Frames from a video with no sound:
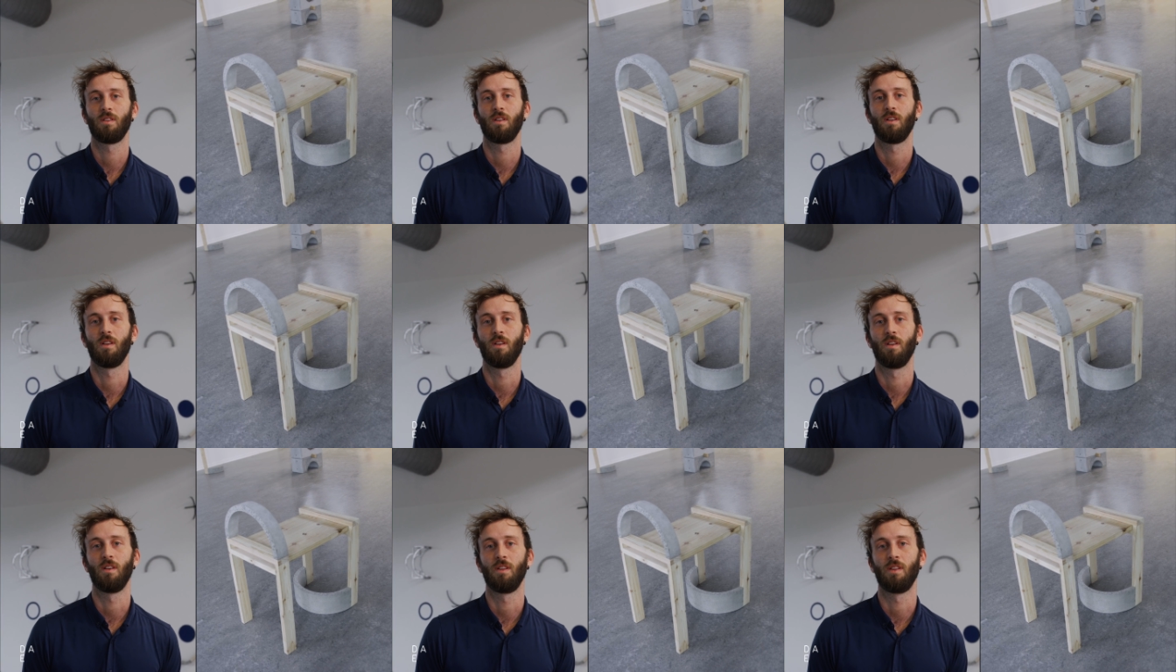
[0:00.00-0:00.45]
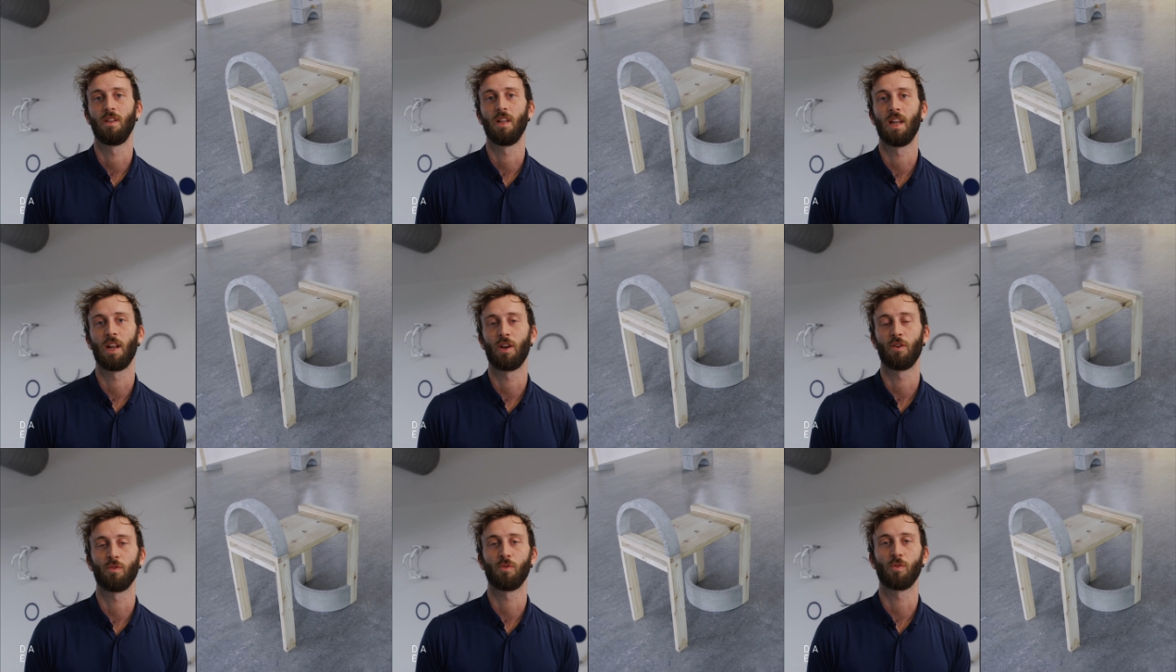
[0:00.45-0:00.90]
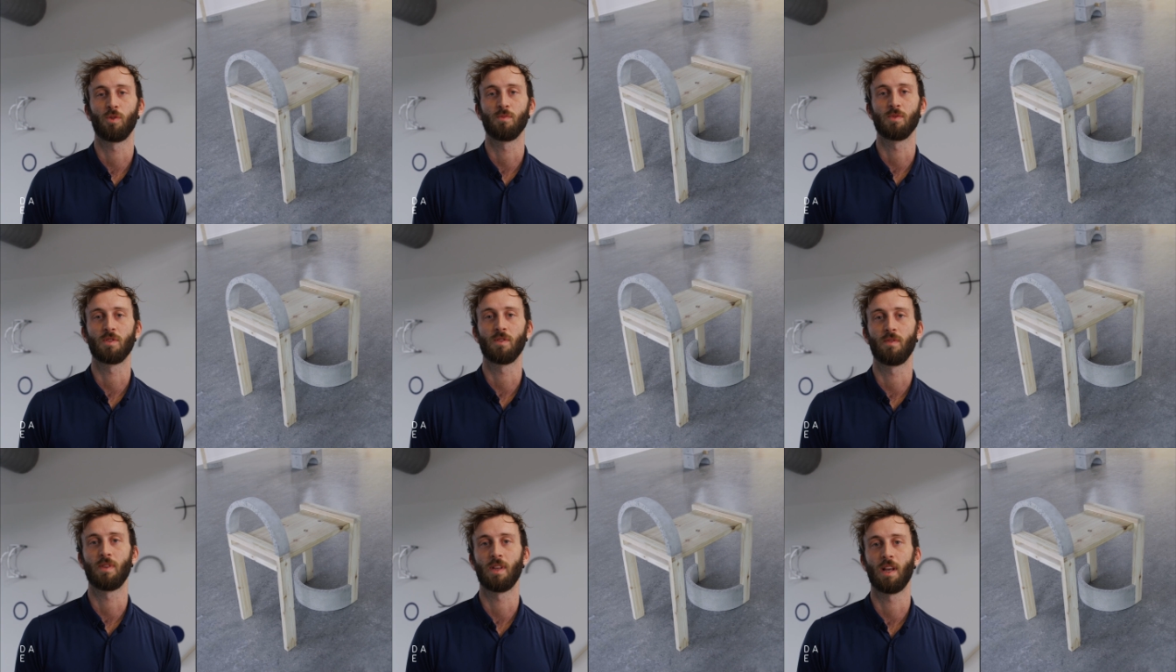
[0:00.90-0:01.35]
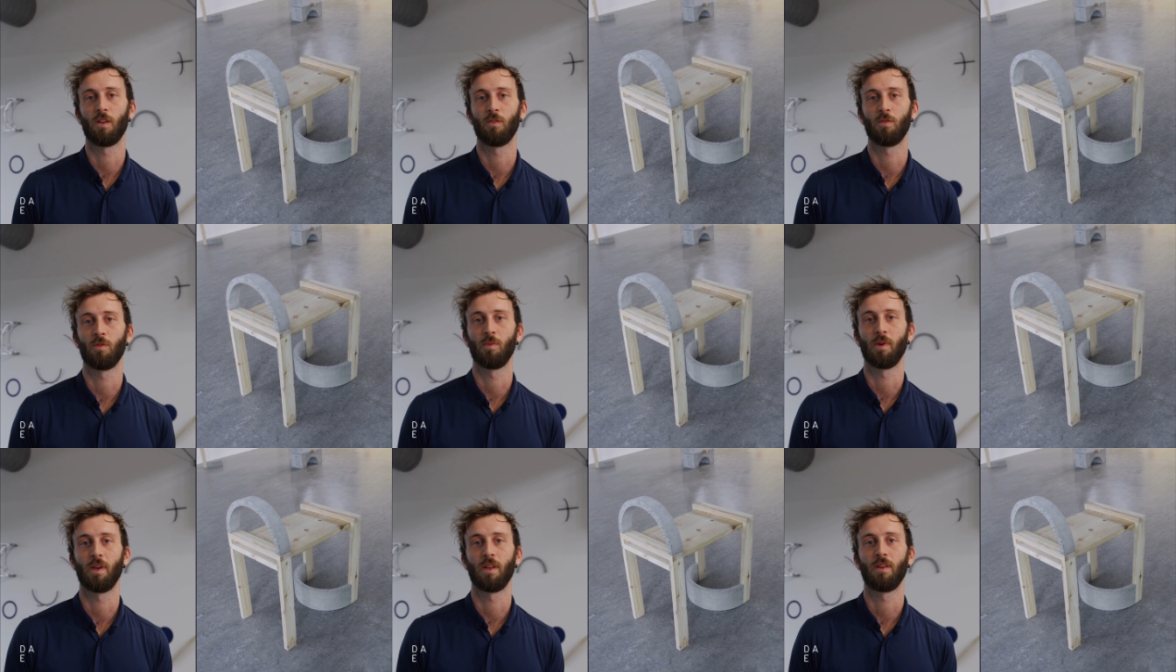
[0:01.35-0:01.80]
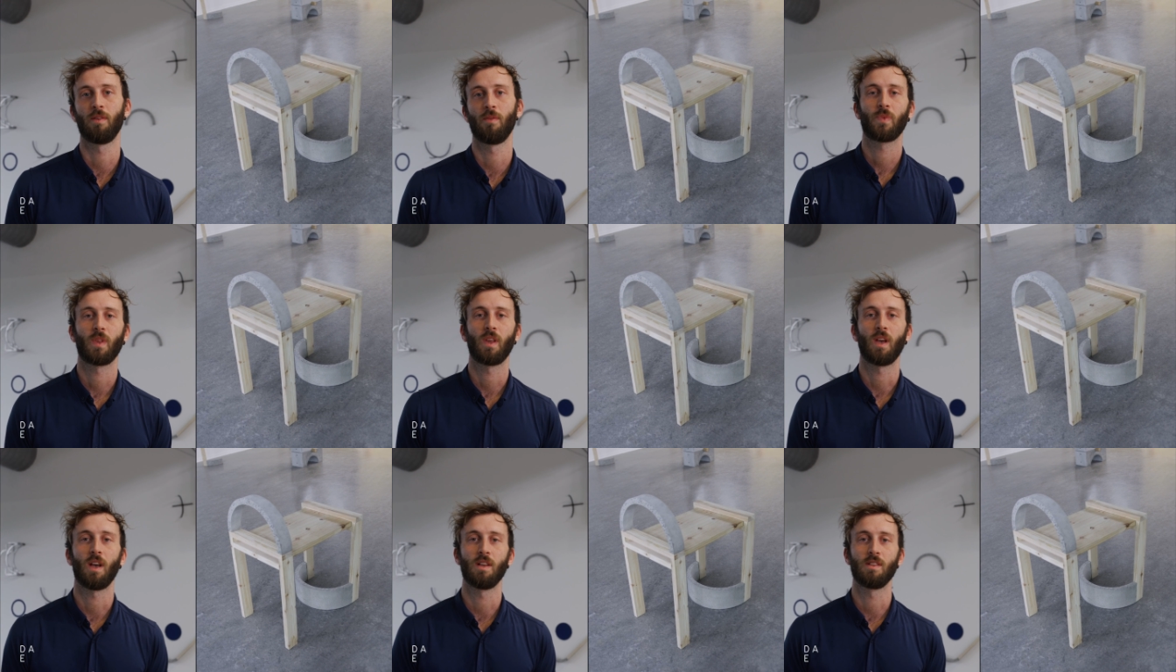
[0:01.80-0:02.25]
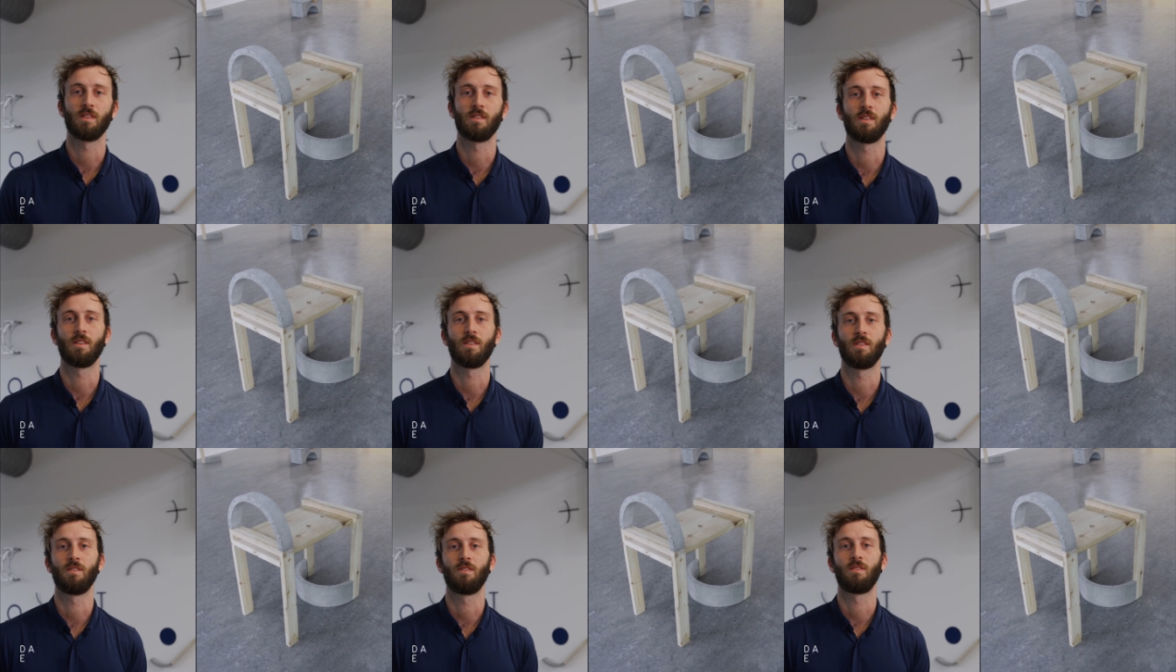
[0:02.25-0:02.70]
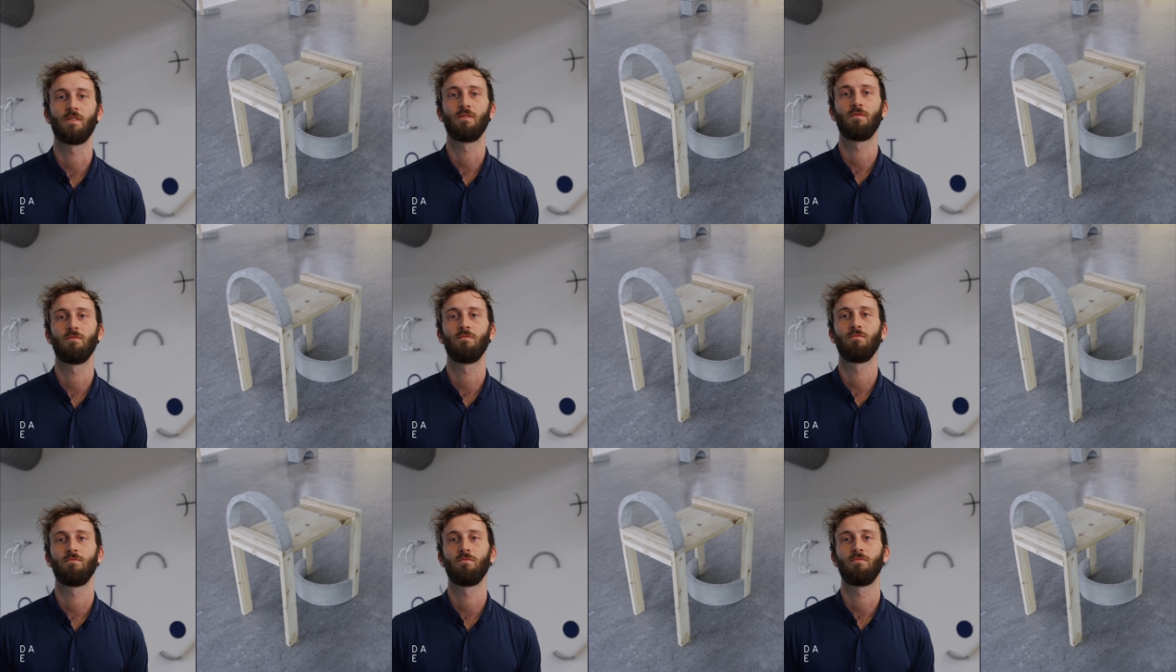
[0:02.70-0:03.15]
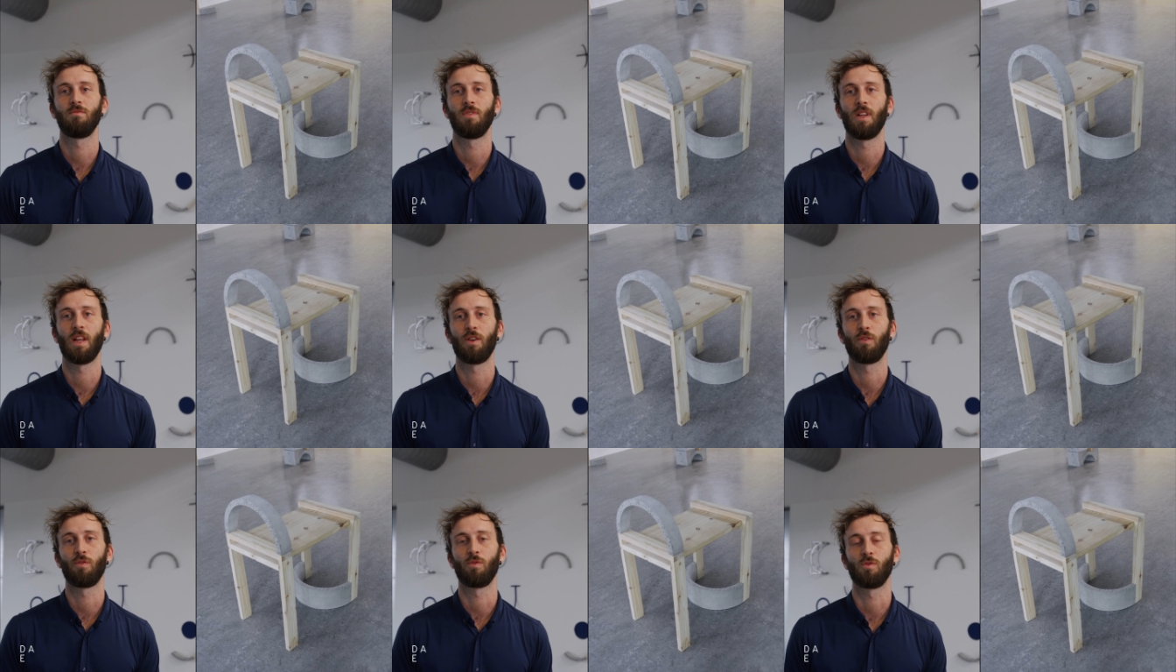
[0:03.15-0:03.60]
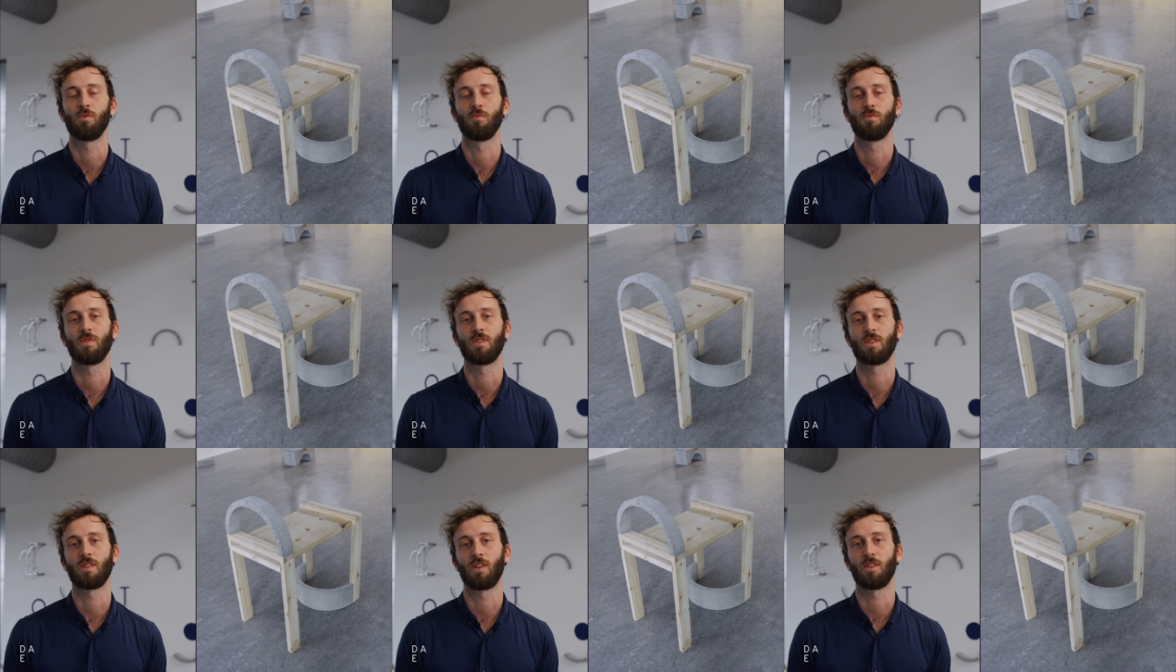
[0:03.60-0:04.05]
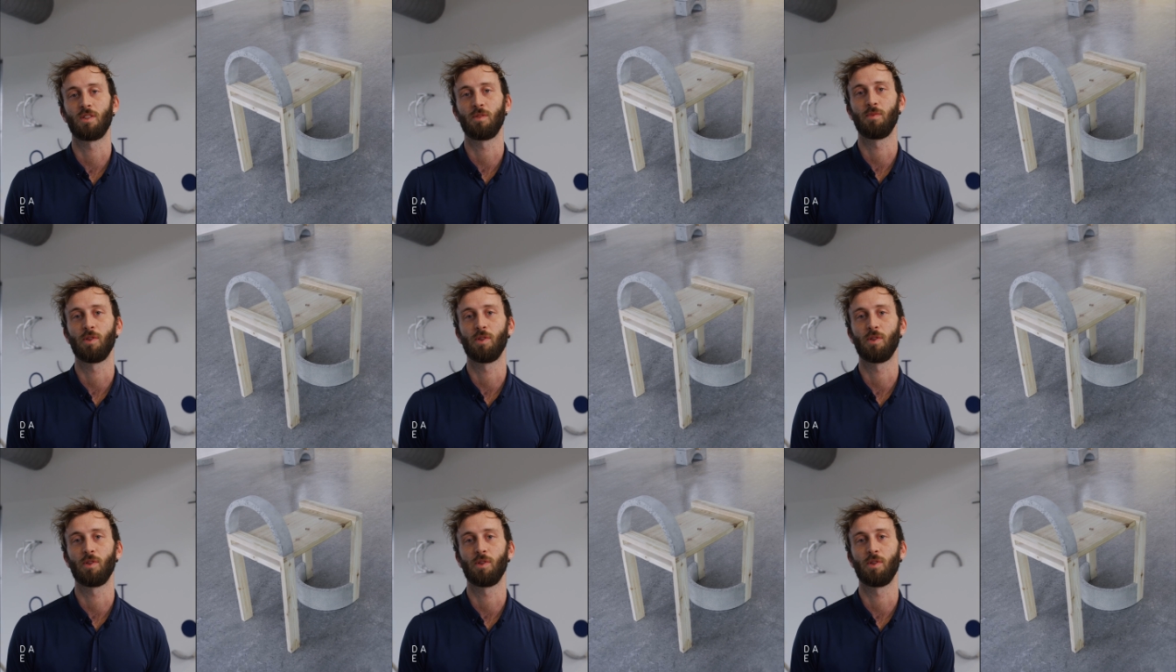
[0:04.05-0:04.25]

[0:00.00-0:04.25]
the letter forms of the alphabet. As these letter forms start to